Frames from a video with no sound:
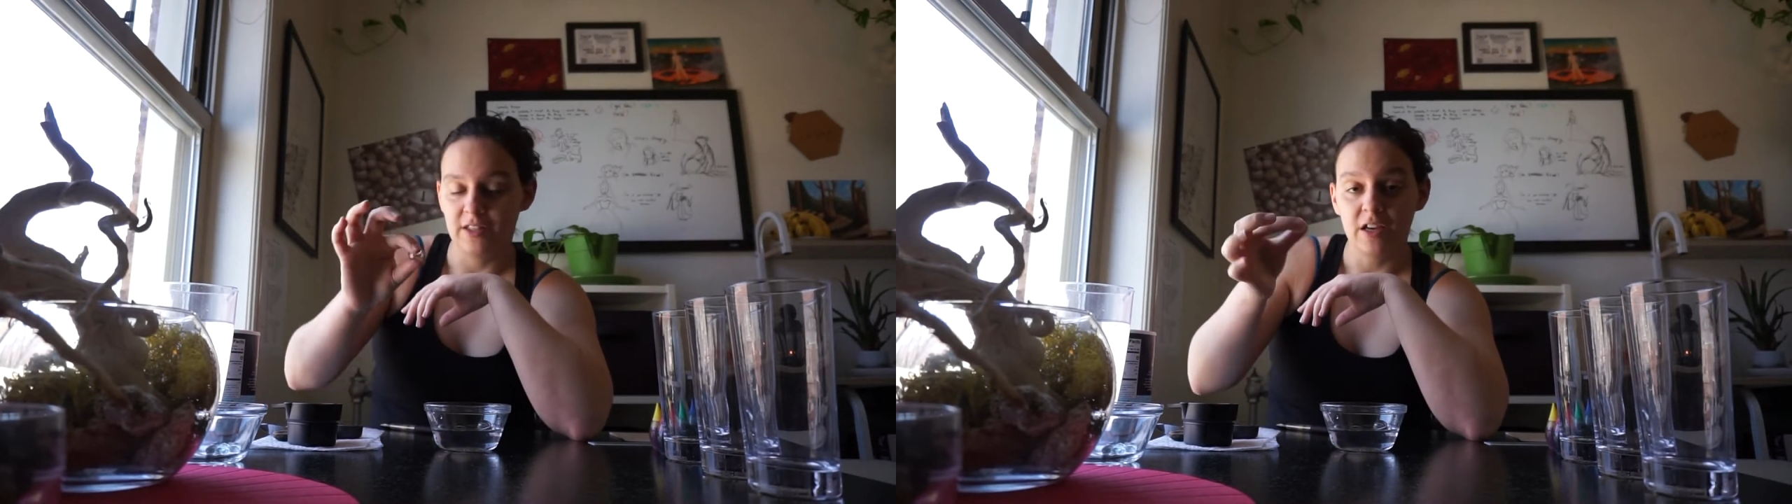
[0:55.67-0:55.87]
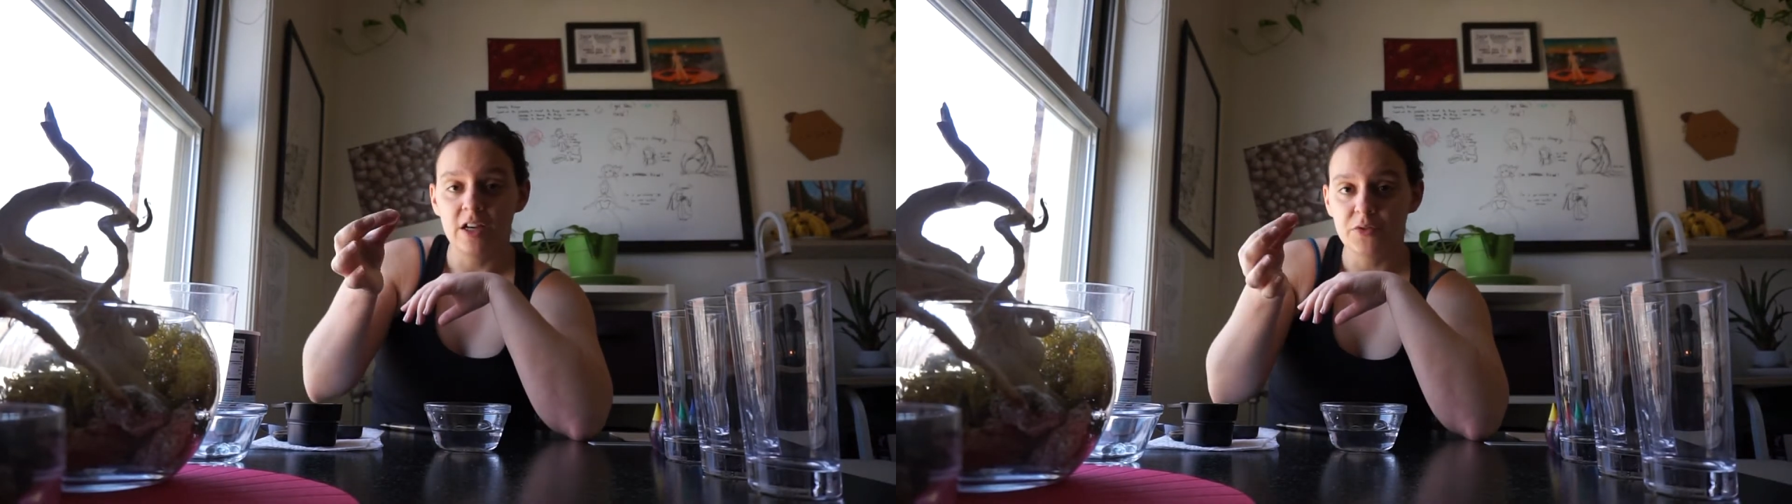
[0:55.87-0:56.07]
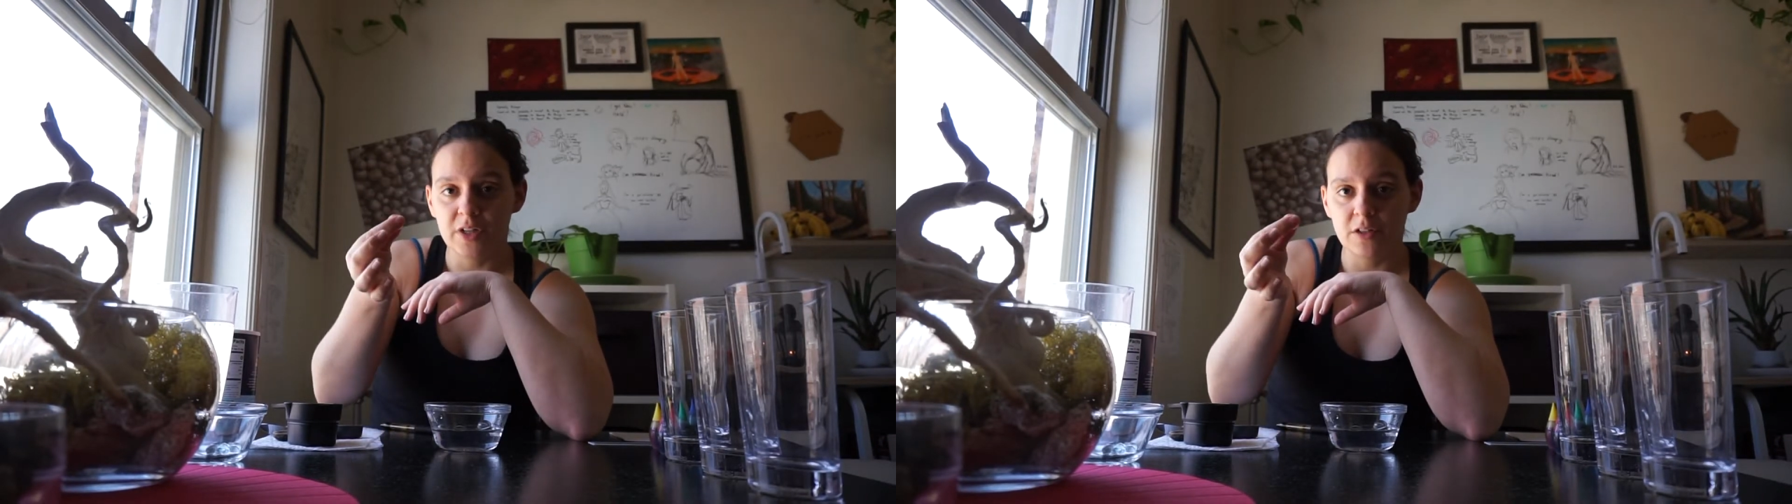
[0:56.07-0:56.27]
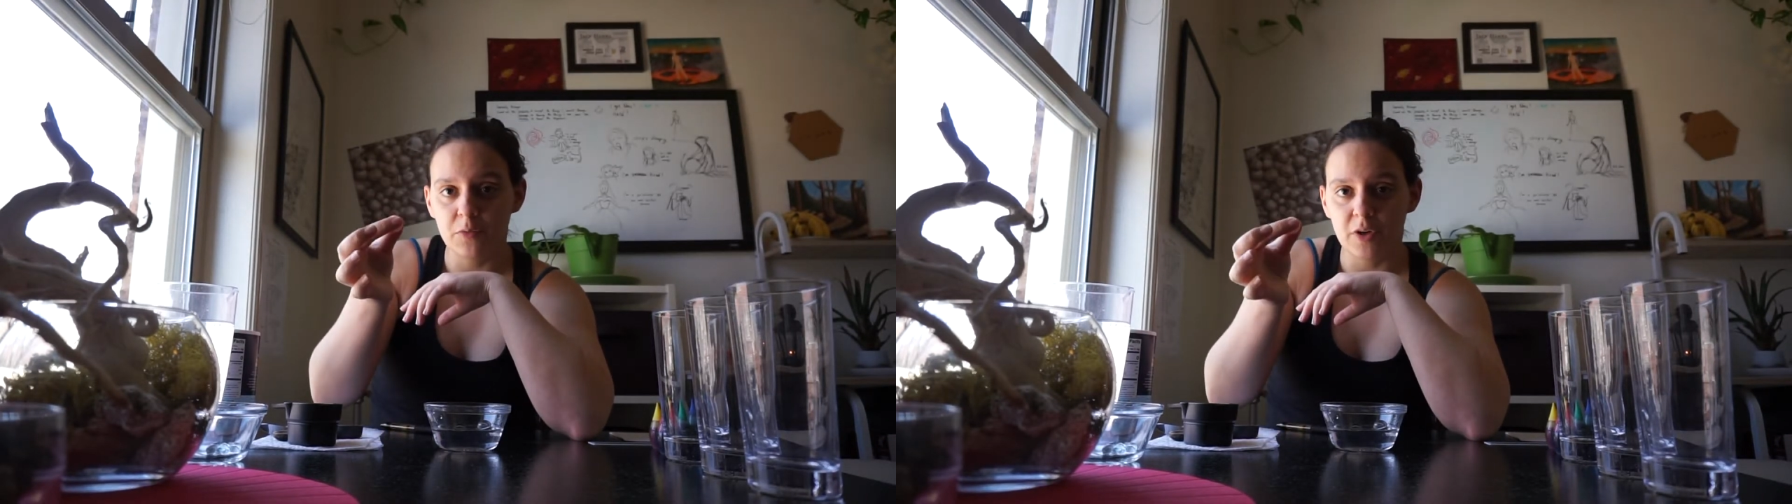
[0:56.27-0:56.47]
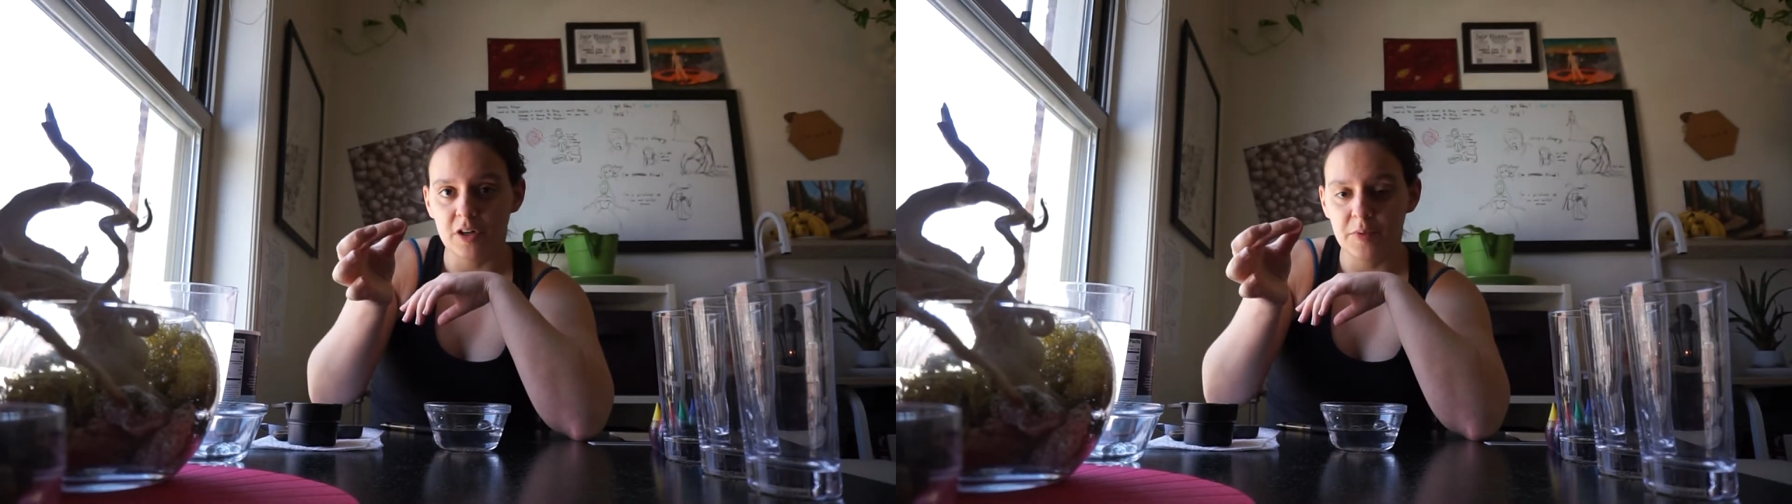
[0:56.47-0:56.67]
dehydrated
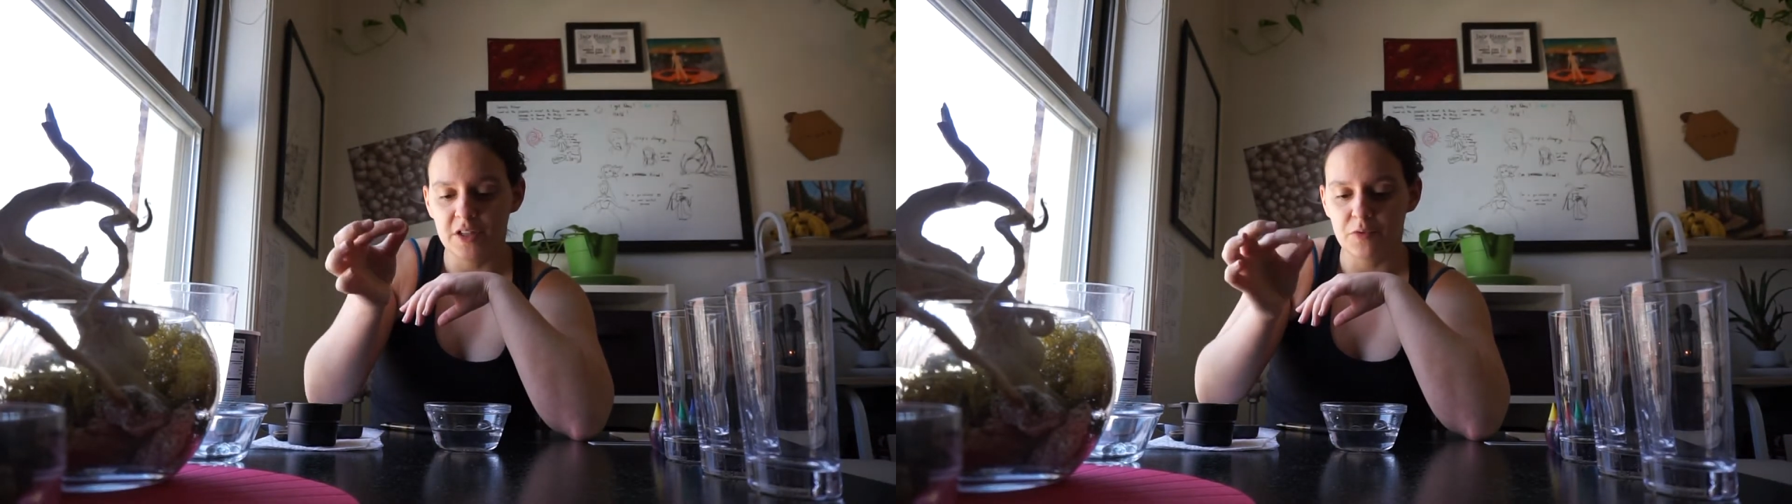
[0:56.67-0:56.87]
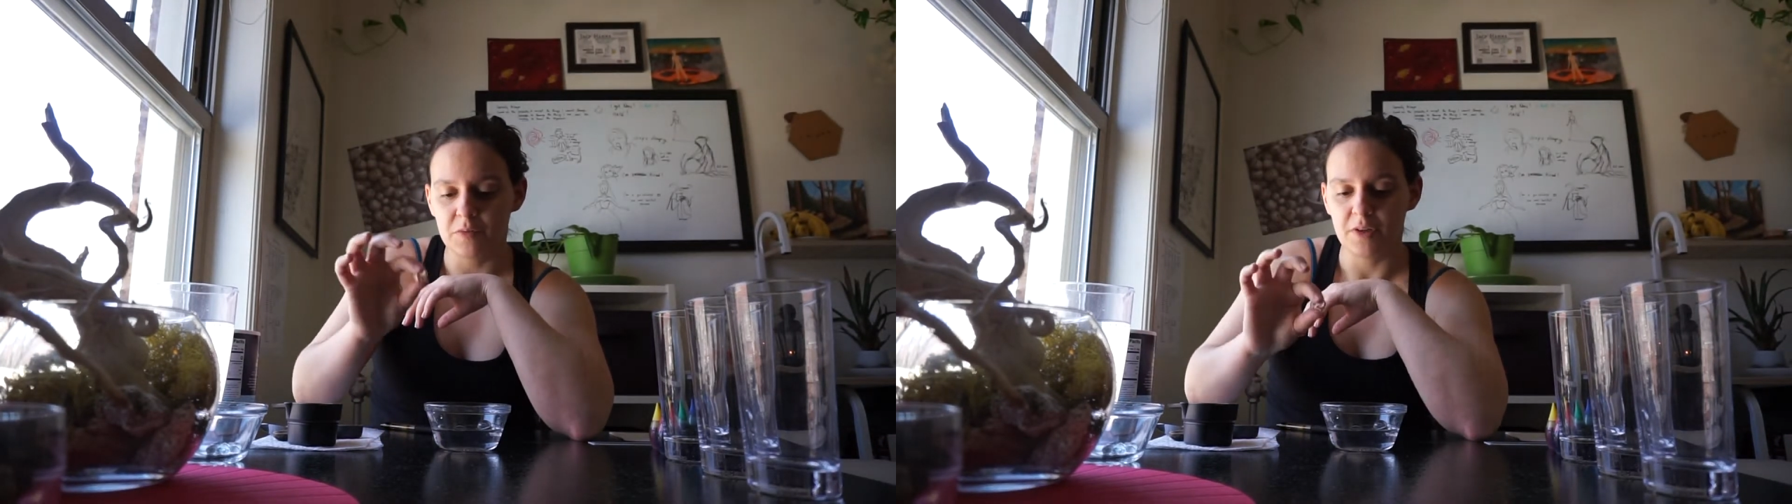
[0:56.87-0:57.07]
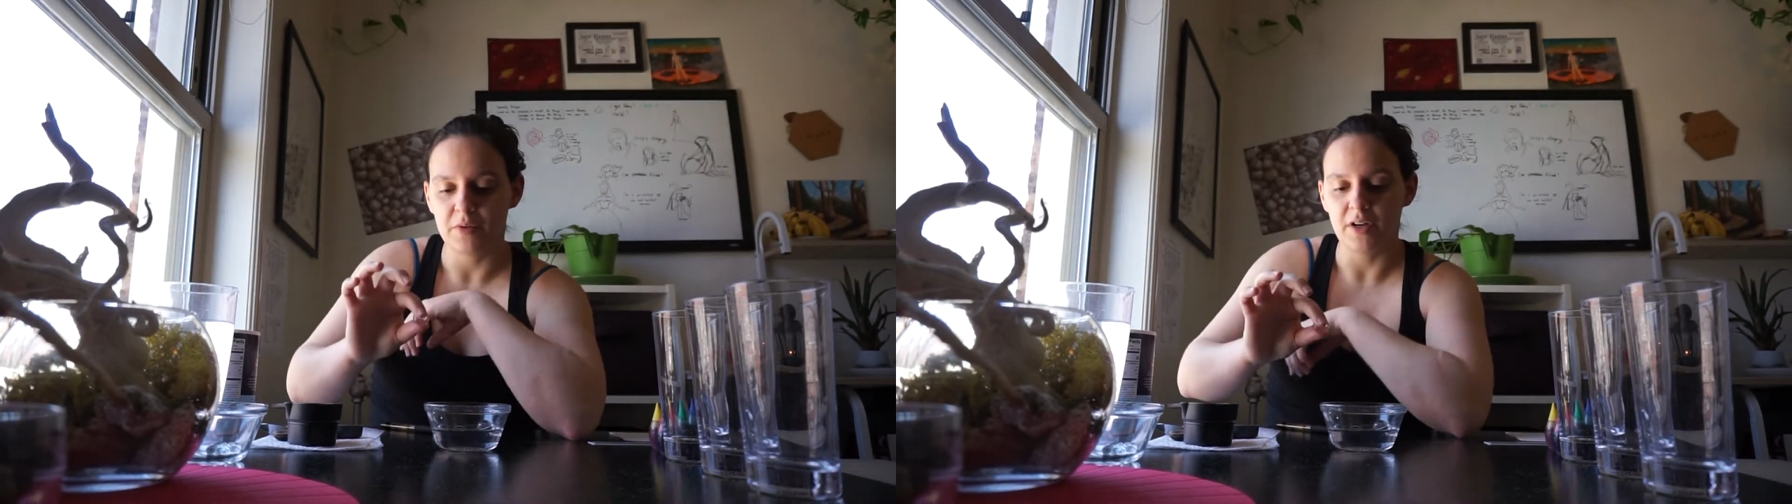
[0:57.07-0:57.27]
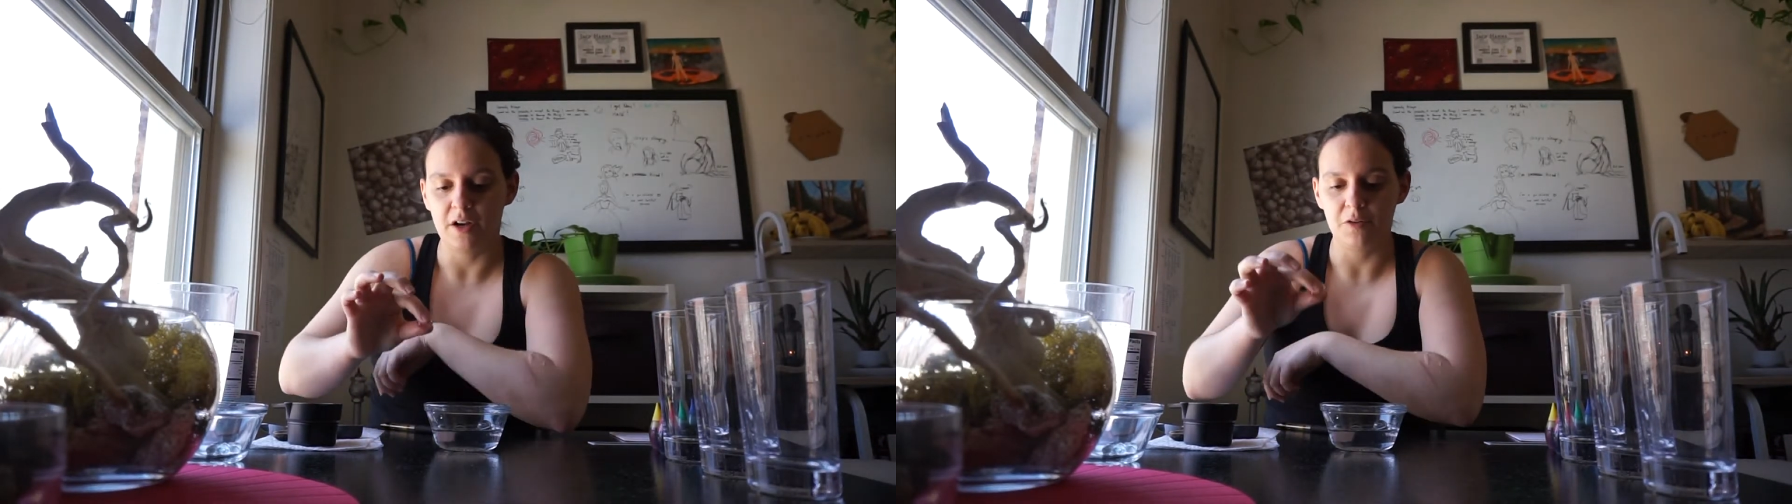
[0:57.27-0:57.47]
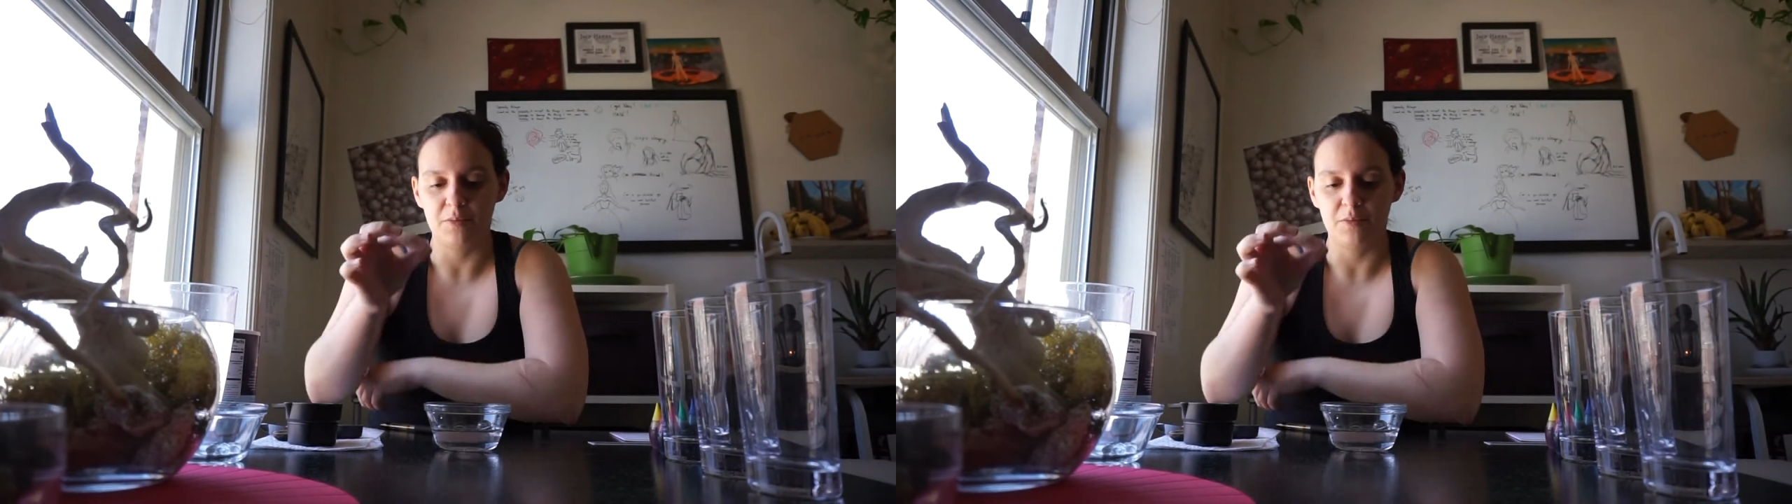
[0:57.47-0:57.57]
water beads with me right now,